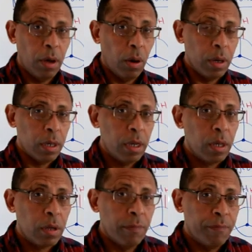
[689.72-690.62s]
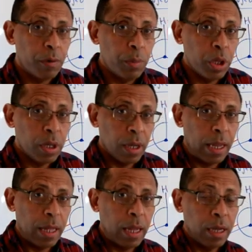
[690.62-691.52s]
on
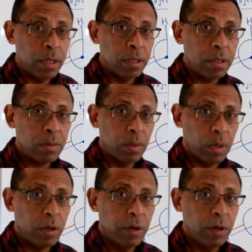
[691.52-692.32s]
conformational analysis or